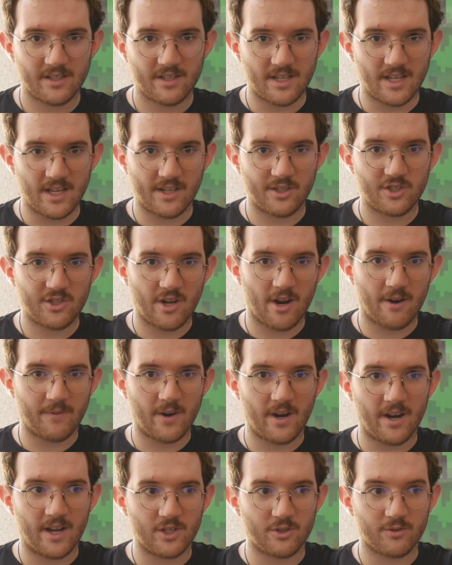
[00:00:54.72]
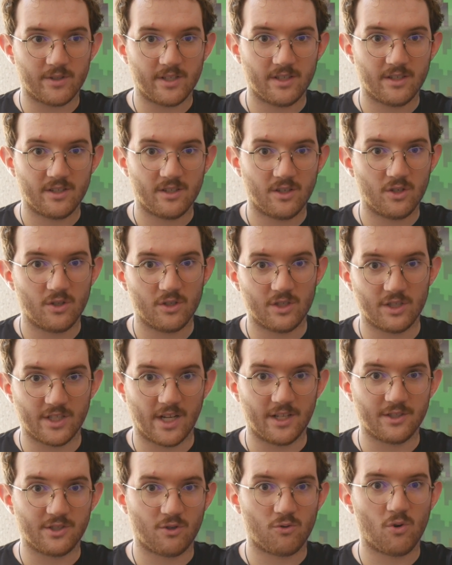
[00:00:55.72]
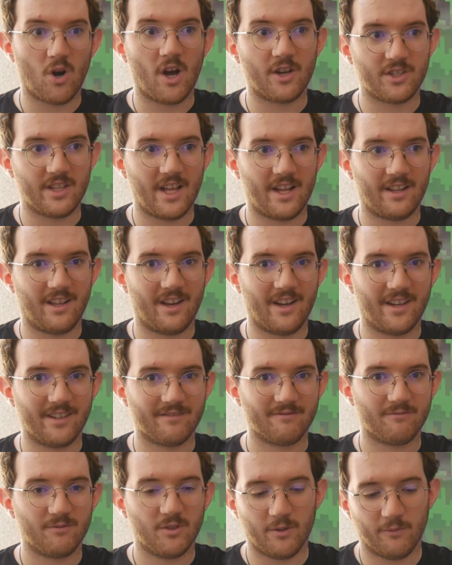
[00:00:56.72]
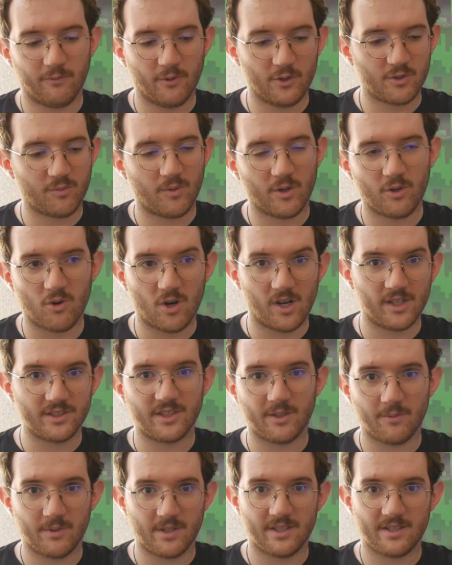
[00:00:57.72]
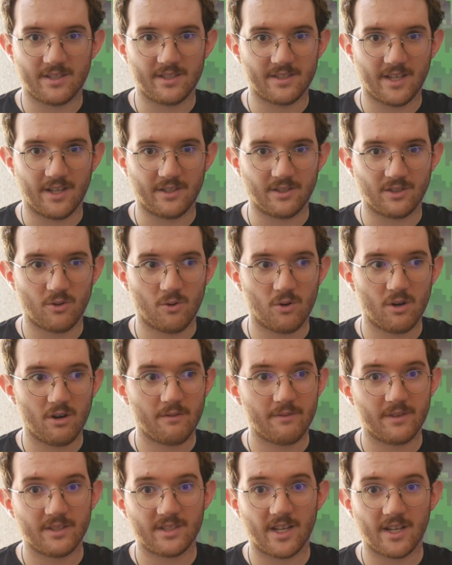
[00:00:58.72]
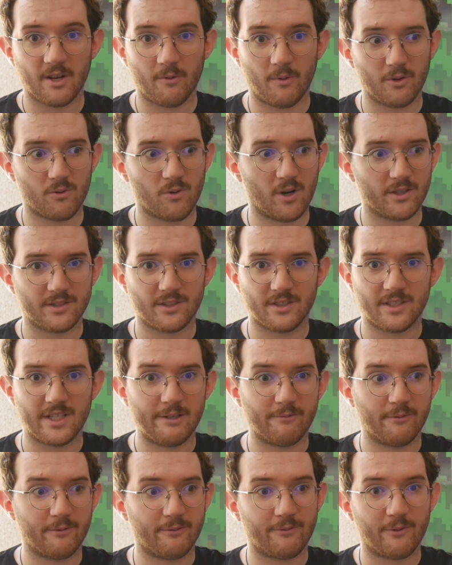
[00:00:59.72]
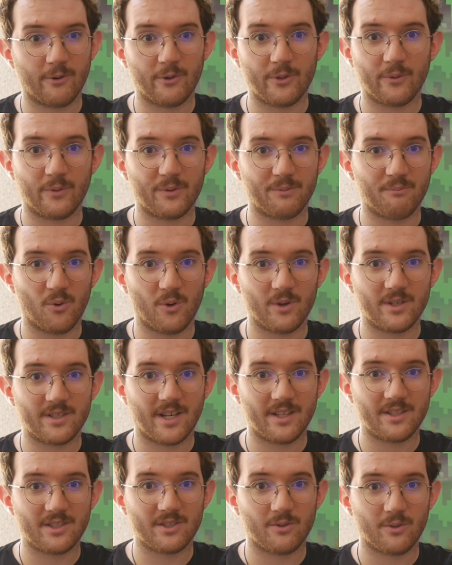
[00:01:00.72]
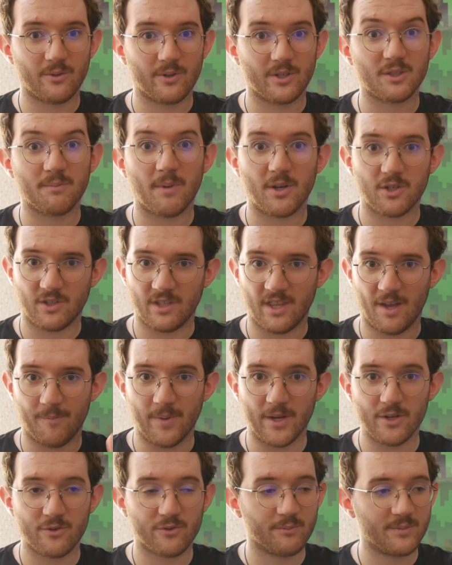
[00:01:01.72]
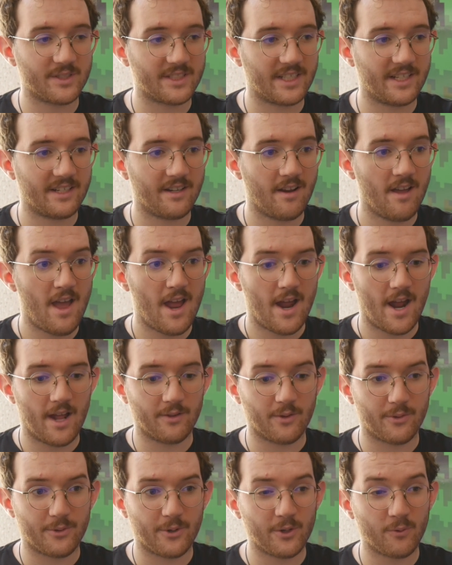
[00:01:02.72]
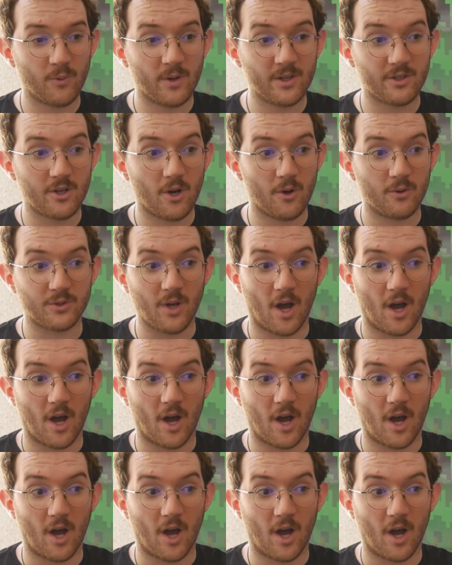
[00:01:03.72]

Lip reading: each Terrifier entry decides to cross that line. The first one crosses it with its intense gore, the second one crosses it even further with more intense gore, especially that bedroom scene, and the third one goes